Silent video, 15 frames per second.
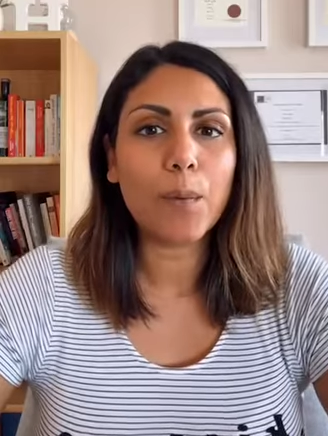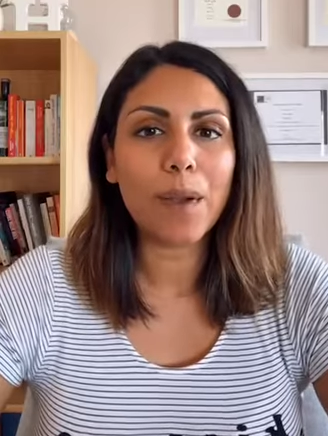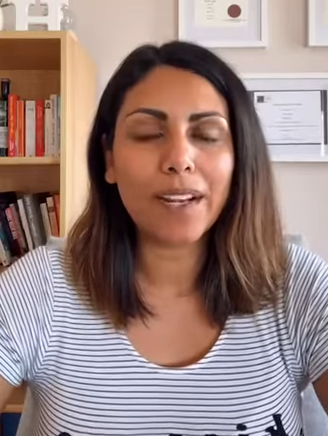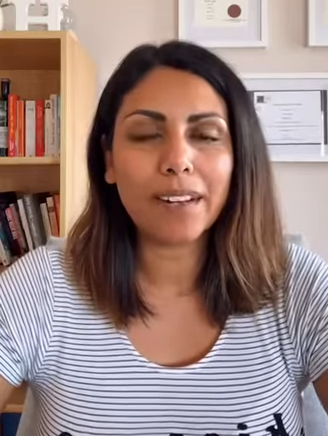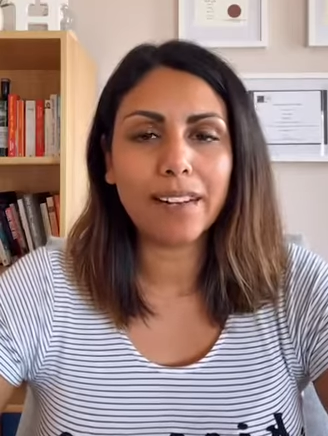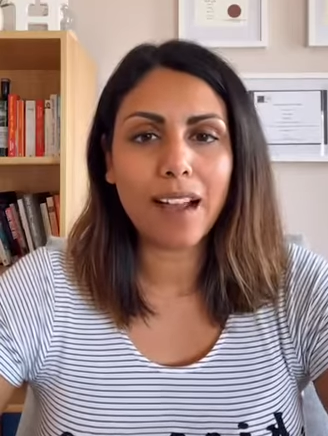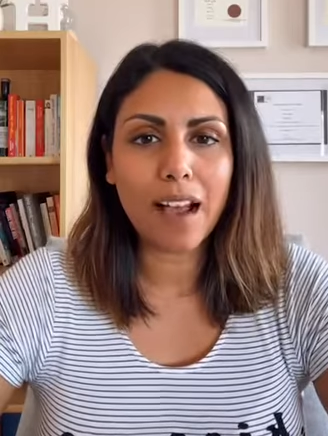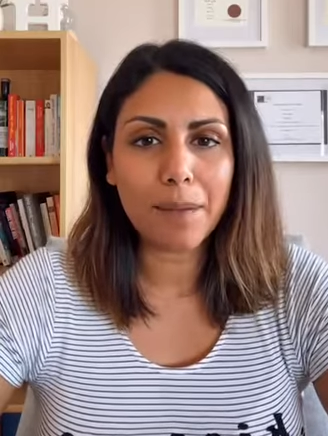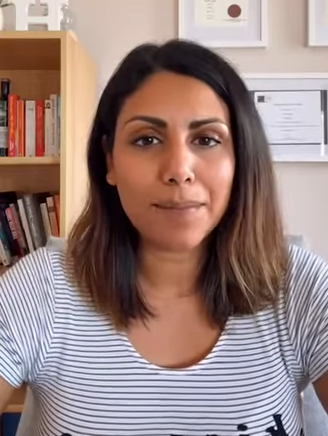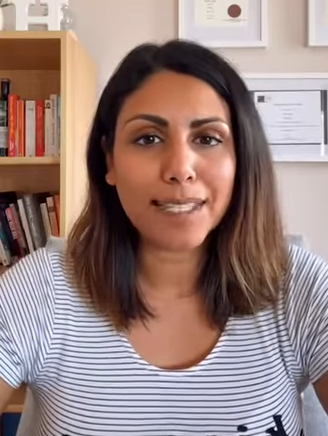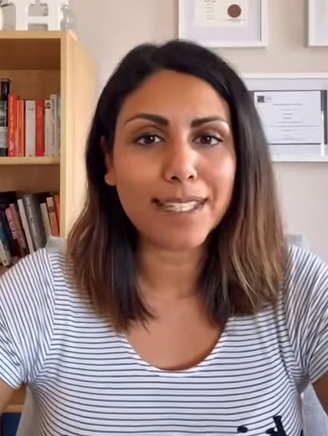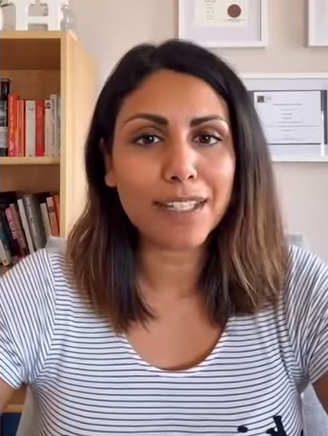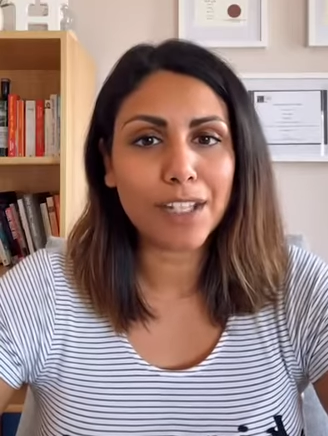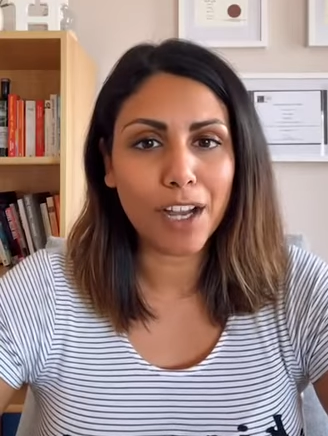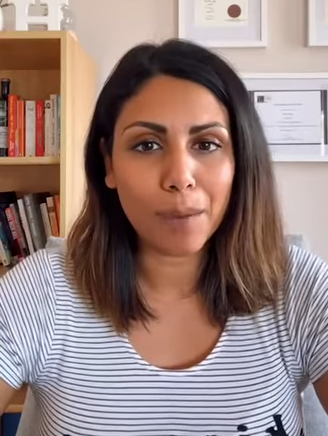when it
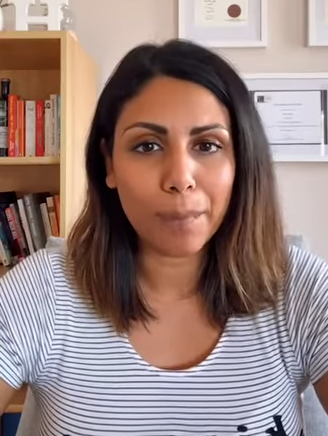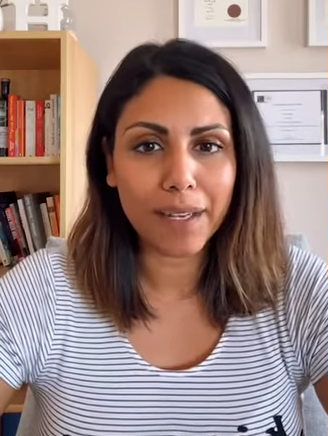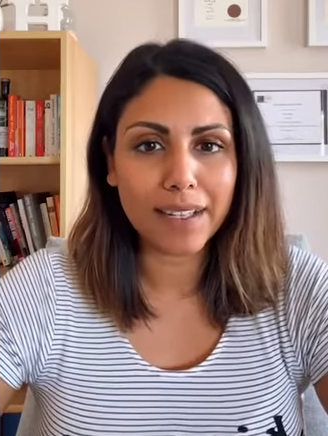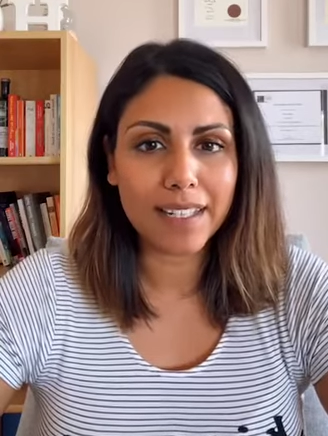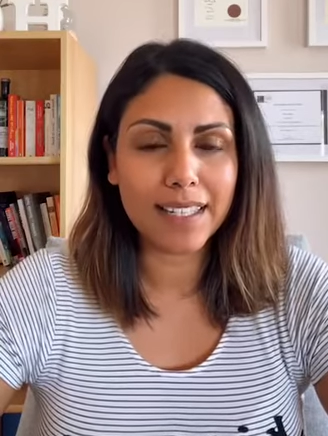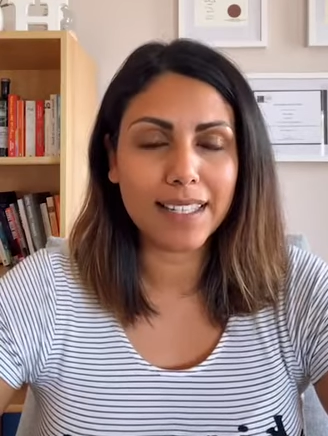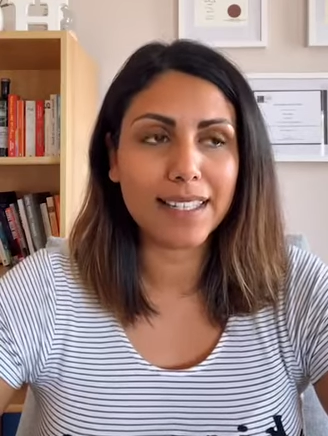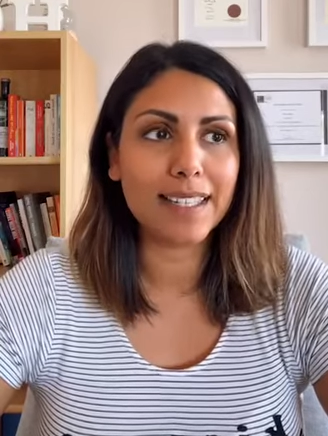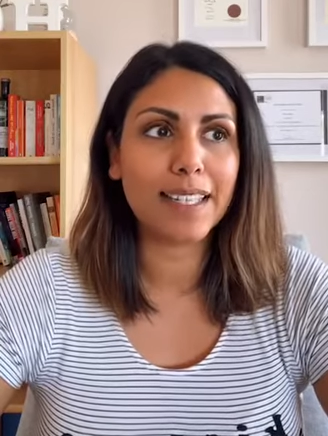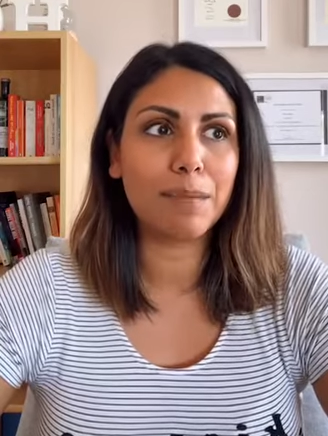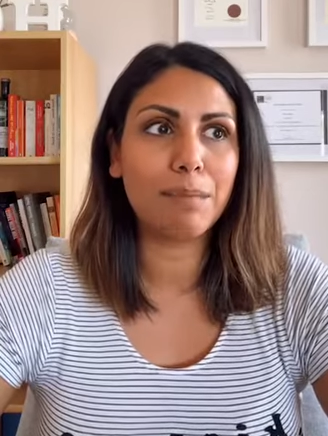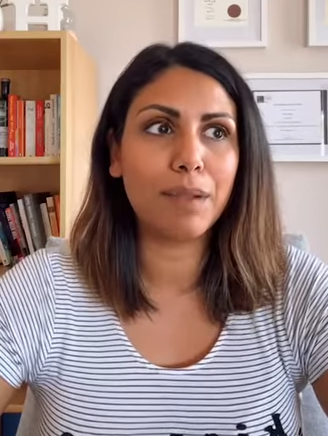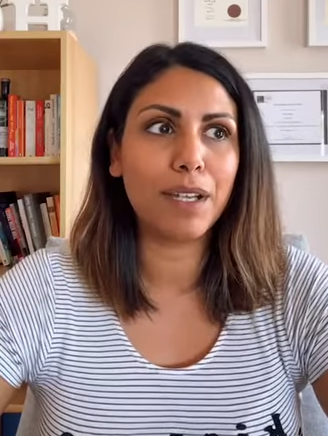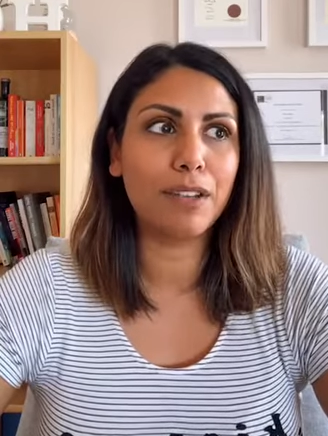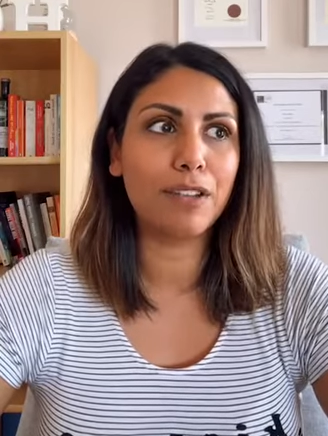comes to topics, this can
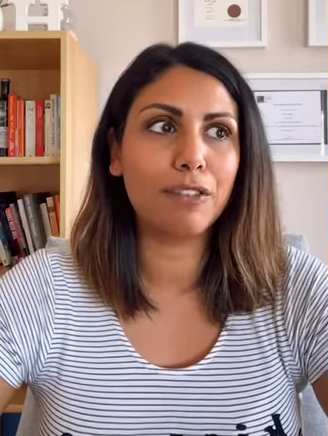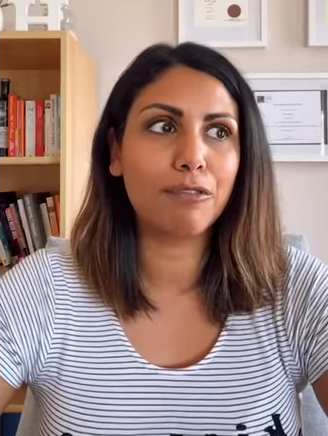be